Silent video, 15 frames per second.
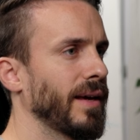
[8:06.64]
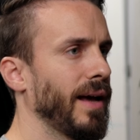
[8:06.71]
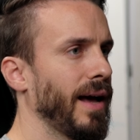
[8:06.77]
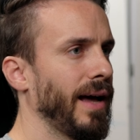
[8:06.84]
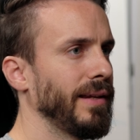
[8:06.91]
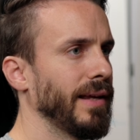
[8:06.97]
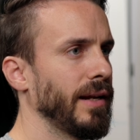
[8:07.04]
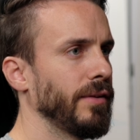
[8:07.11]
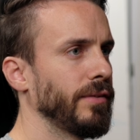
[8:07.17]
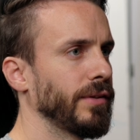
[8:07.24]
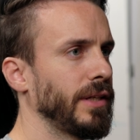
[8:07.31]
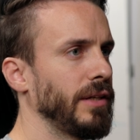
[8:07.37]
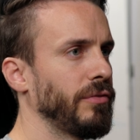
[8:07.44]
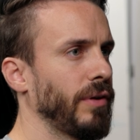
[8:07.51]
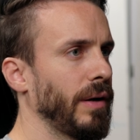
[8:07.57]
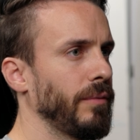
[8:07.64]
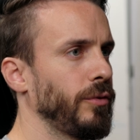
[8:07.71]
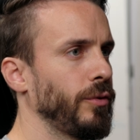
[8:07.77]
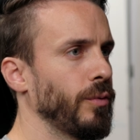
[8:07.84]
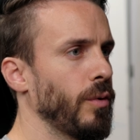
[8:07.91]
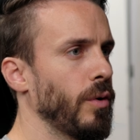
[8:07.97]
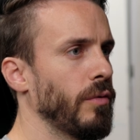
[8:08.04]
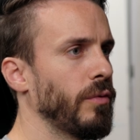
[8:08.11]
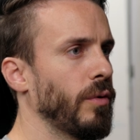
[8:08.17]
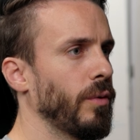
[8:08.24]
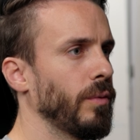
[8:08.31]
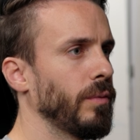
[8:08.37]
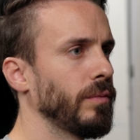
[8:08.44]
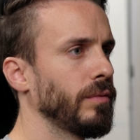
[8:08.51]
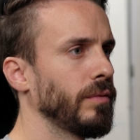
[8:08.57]
add another keyframe to
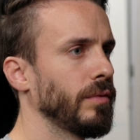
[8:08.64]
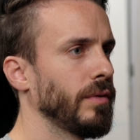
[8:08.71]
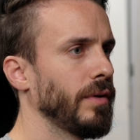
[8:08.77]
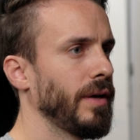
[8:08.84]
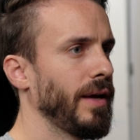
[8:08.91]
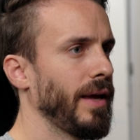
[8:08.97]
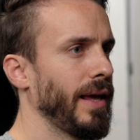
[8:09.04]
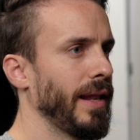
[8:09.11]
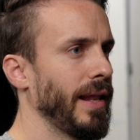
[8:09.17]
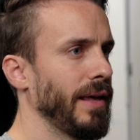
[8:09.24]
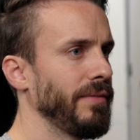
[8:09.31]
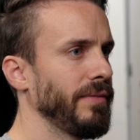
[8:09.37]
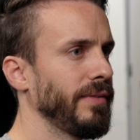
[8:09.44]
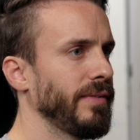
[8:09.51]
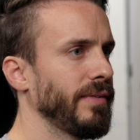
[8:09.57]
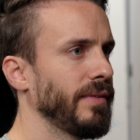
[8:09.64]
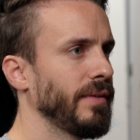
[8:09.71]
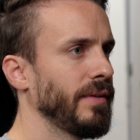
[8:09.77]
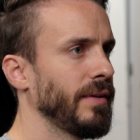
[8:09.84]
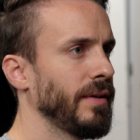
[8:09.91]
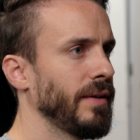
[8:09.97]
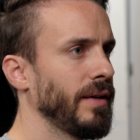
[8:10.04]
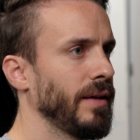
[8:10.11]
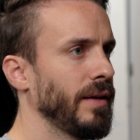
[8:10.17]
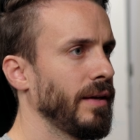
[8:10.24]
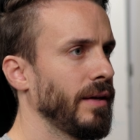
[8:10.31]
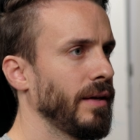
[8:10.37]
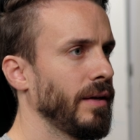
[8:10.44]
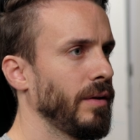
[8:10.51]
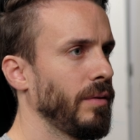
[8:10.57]
level and length,
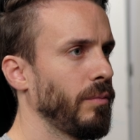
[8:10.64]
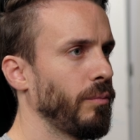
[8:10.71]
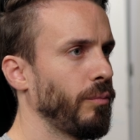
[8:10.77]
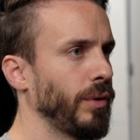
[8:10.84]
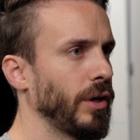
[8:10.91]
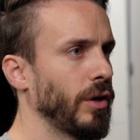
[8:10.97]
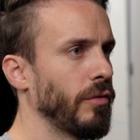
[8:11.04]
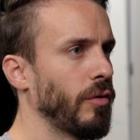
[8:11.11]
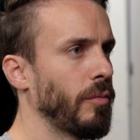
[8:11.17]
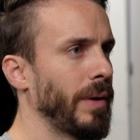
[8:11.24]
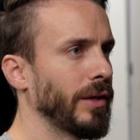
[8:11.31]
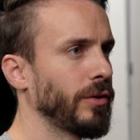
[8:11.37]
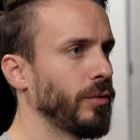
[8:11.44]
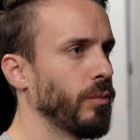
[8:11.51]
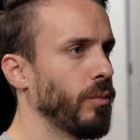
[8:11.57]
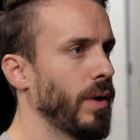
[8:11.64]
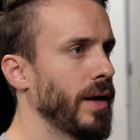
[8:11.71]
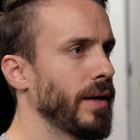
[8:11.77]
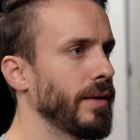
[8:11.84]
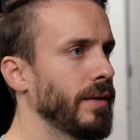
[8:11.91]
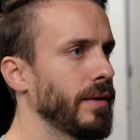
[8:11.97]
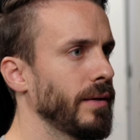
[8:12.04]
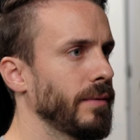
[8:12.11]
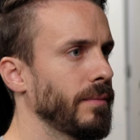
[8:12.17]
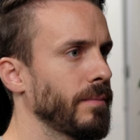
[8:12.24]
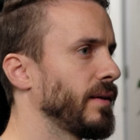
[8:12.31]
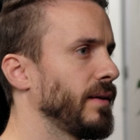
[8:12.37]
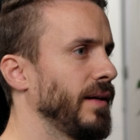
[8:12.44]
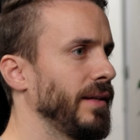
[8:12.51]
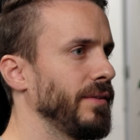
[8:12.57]
bring level back to 1
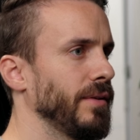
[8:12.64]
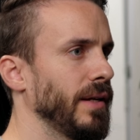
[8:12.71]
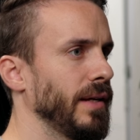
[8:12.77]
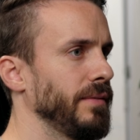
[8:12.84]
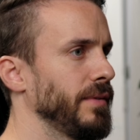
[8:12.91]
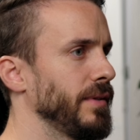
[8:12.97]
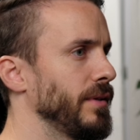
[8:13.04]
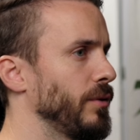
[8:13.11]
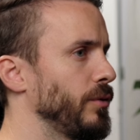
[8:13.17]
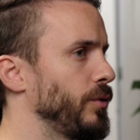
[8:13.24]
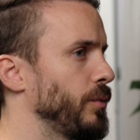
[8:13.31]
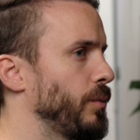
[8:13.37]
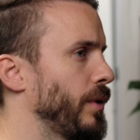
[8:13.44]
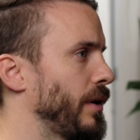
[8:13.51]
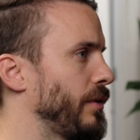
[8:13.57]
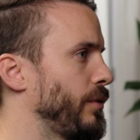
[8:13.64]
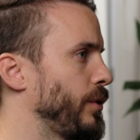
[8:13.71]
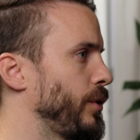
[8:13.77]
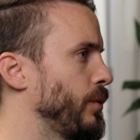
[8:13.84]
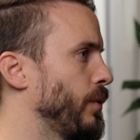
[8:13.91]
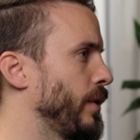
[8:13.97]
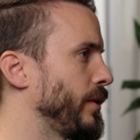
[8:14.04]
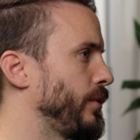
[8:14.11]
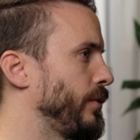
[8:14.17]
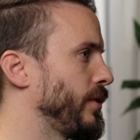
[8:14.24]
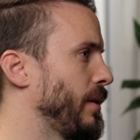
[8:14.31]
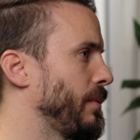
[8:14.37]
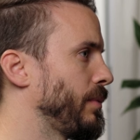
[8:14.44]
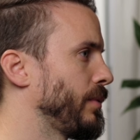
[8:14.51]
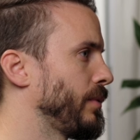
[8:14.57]
and the length, to wherever you want it to
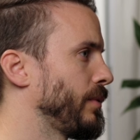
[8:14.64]
stop.